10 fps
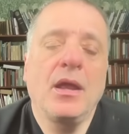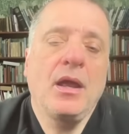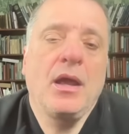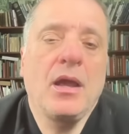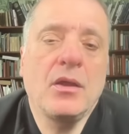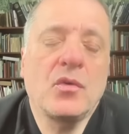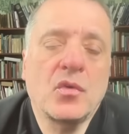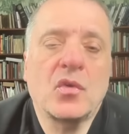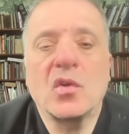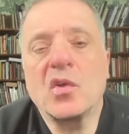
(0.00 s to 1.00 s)
and
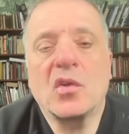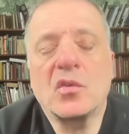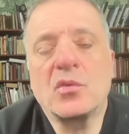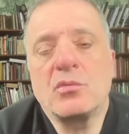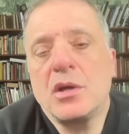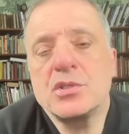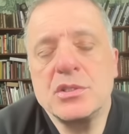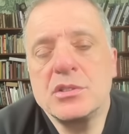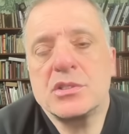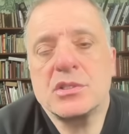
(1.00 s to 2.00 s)
the
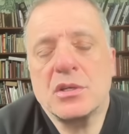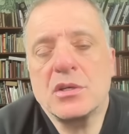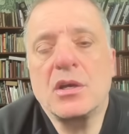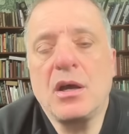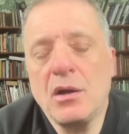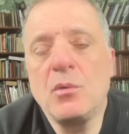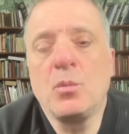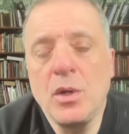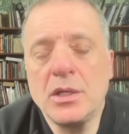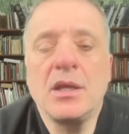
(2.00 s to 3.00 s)
Russians
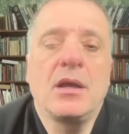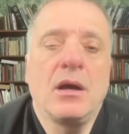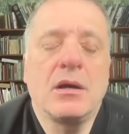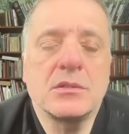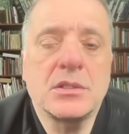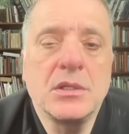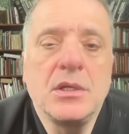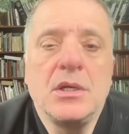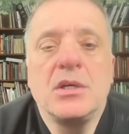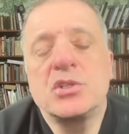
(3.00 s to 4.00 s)
working hard
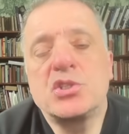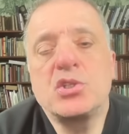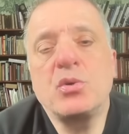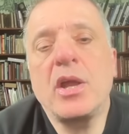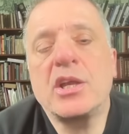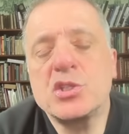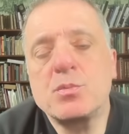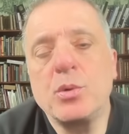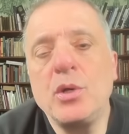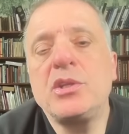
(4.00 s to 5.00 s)
to
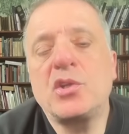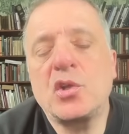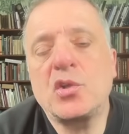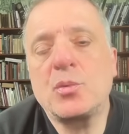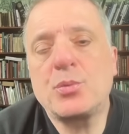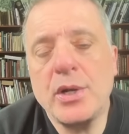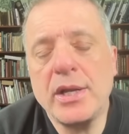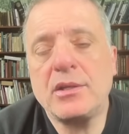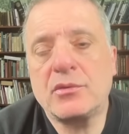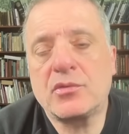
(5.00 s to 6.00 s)
exploit the
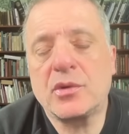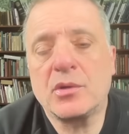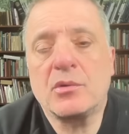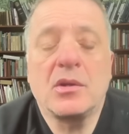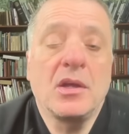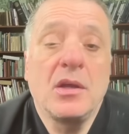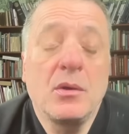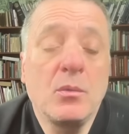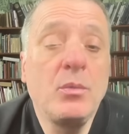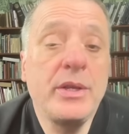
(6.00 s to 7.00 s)
breakthrough
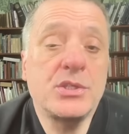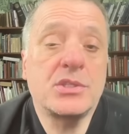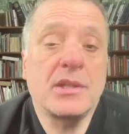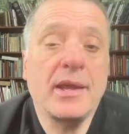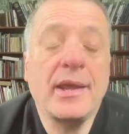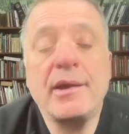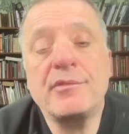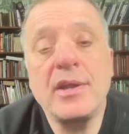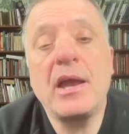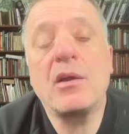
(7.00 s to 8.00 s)
which they have
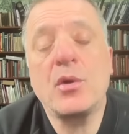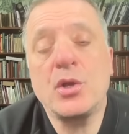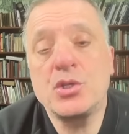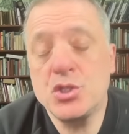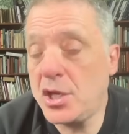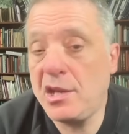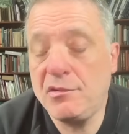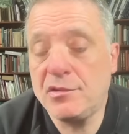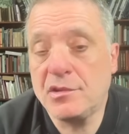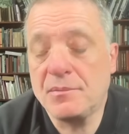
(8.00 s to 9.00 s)
now
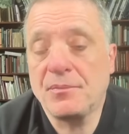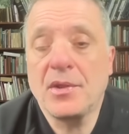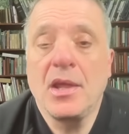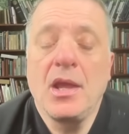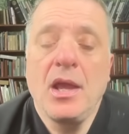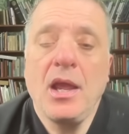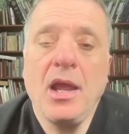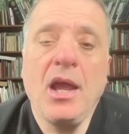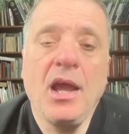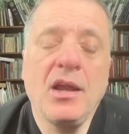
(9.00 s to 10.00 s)
achieved.
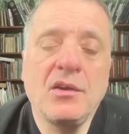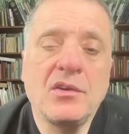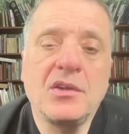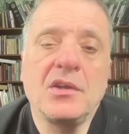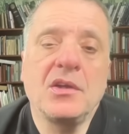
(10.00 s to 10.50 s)
And